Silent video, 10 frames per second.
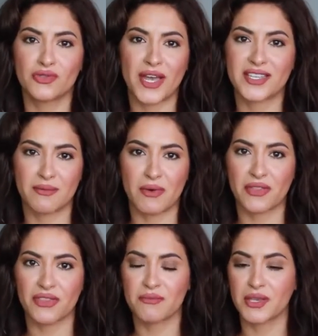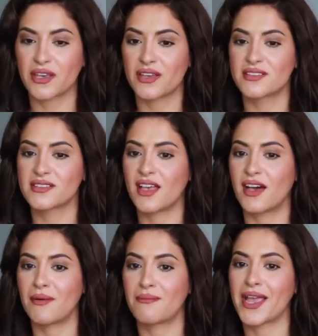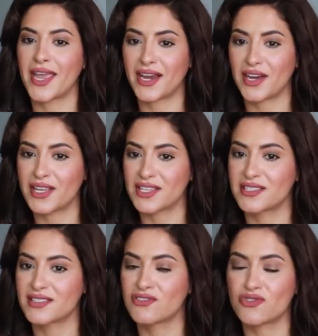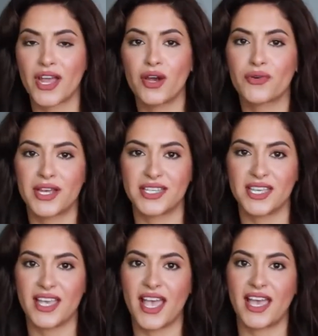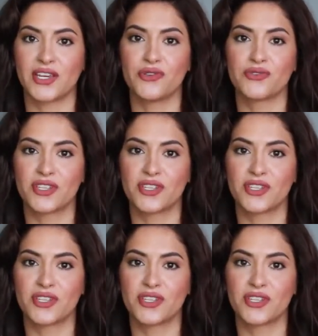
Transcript: twice a month, because my hair is dry already and